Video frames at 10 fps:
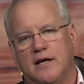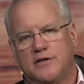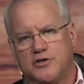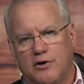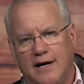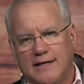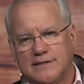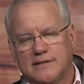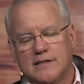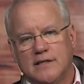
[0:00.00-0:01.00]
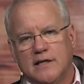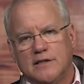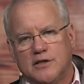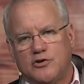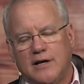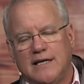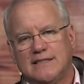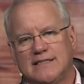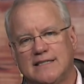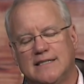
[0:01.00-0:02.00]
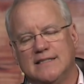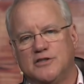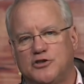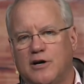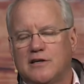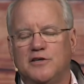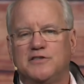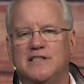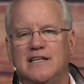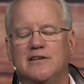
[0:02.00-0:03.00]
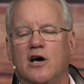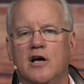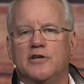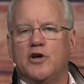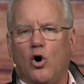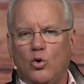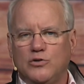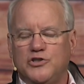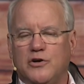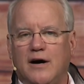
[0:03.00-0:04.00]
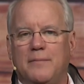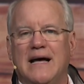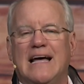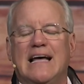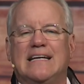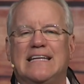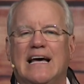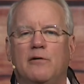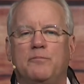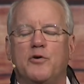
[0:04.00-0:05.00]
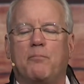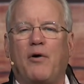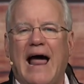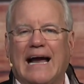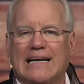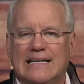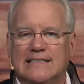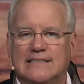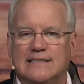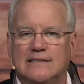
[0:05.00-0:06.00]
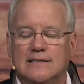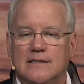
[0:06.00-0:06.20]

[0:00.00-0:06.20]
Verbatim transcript: to trust to trust that the instructor's there to, to hold you up, to help you practice